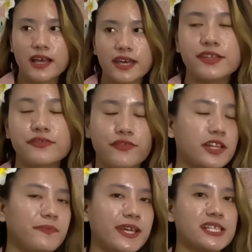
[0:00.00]
in the
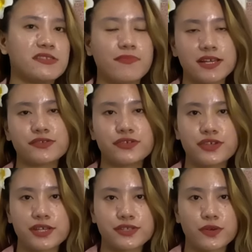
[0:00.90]
Philippines must
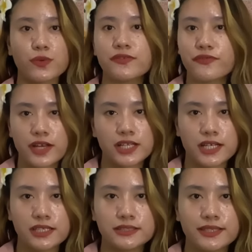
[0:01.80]
register with
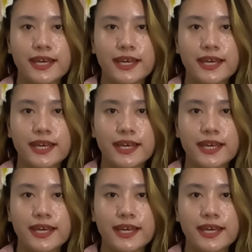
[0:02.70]
PhilHealth,